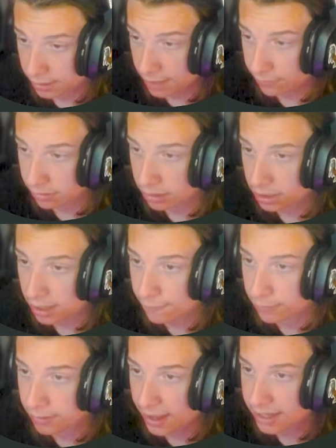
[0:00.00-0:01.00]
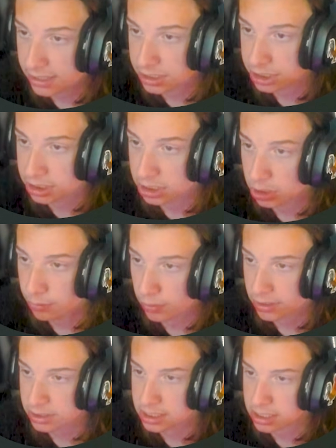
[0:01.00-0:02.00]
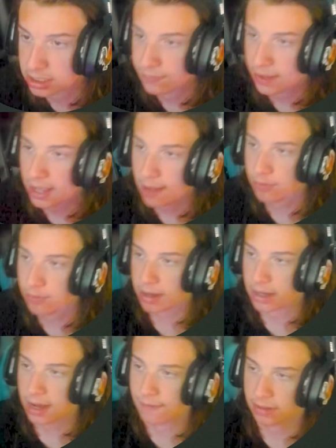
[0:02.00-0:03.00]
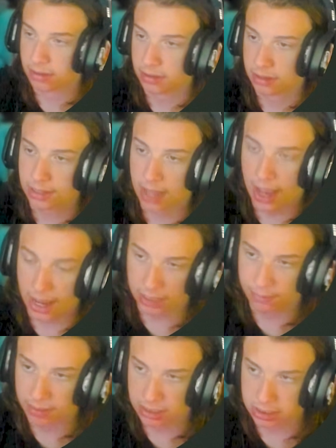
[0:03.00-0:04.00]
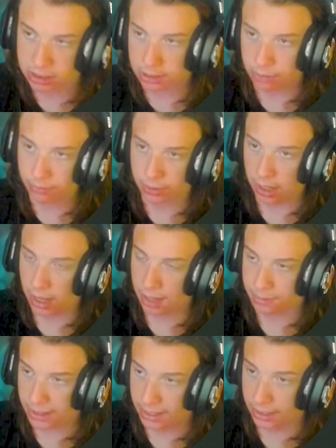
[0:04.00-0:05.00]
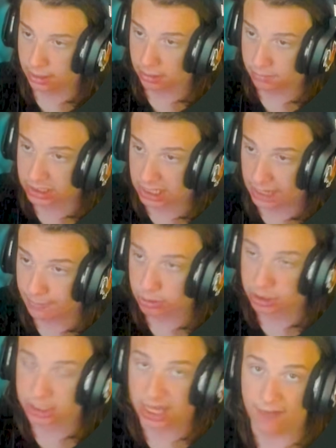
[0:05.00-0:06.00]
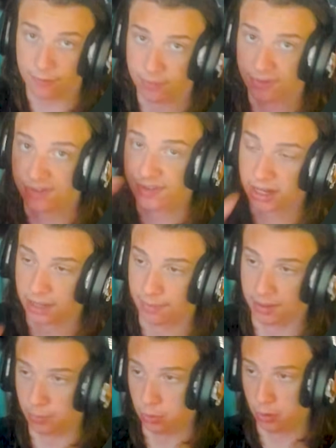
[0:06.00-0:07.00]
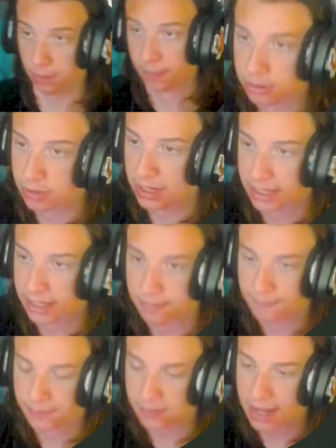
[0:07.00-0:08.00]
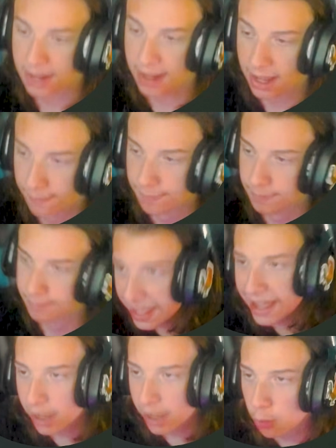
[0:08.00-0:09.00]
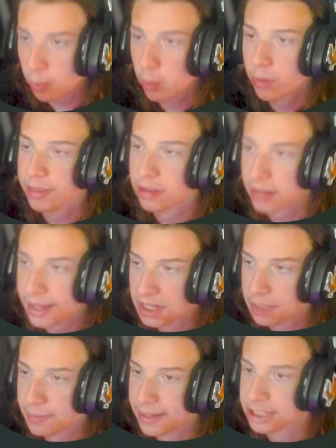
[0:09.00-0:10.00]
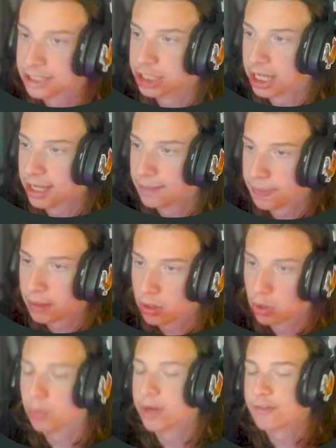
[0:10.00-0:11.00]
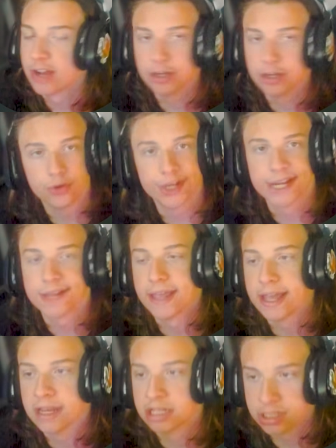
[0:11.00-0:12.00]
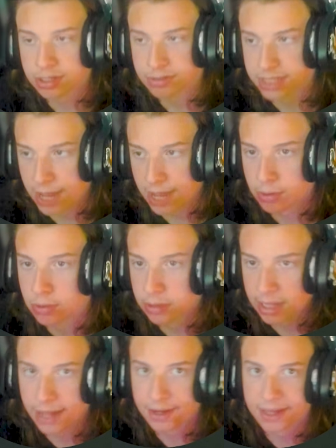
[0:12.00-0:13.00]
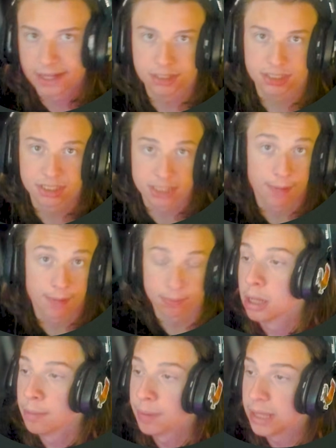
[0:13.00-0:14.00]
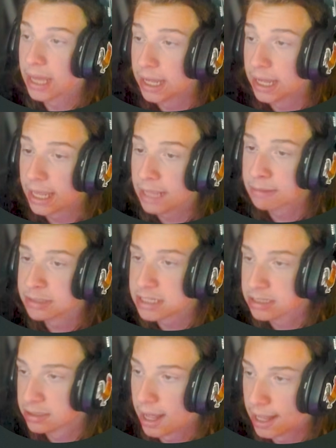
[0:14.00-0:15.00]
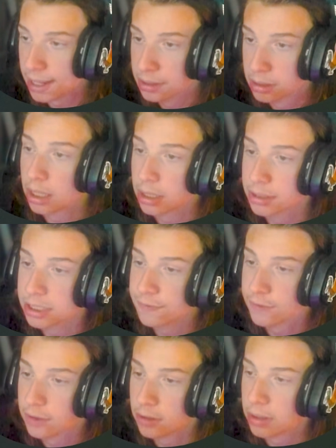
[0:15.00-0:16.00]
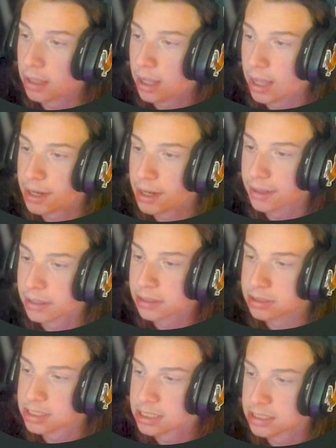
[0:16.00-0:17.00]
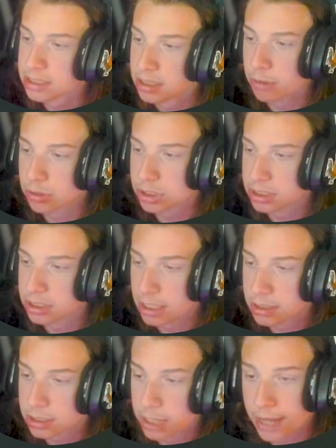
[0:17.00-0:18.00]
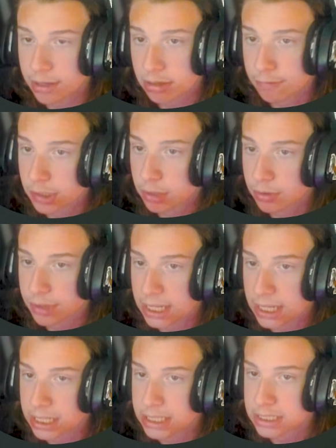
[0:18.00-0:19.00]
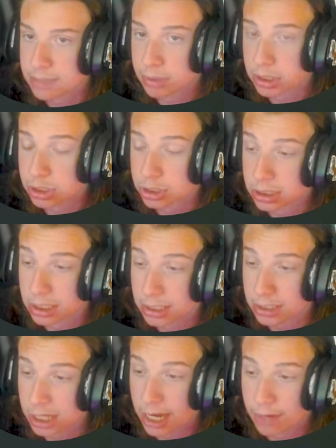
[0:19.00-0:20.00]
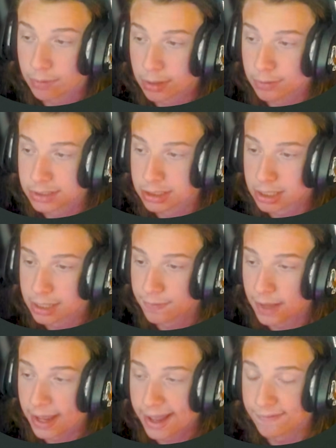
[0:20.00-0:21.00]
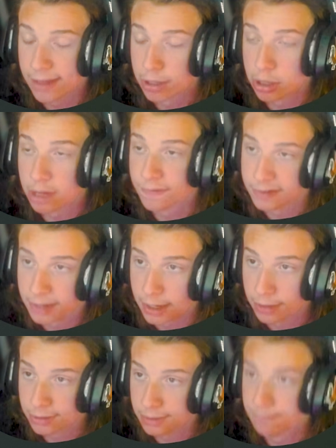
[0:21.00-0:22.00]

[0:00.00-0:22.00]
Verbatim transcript: Then everything after that is just 0.65, so I can have a tiny bit slower on my um snipers to have them stick a bit more so I can kind of have it help with lining up a headshot or whenever I do get on the head it slows down a whole lot and I can just snipe um but yeah aim assist on, uh, default on, and then assist. Motion sensor, I don't even know what that does. I'm pretty sure it's like gyro and stuff. I have that off entirely.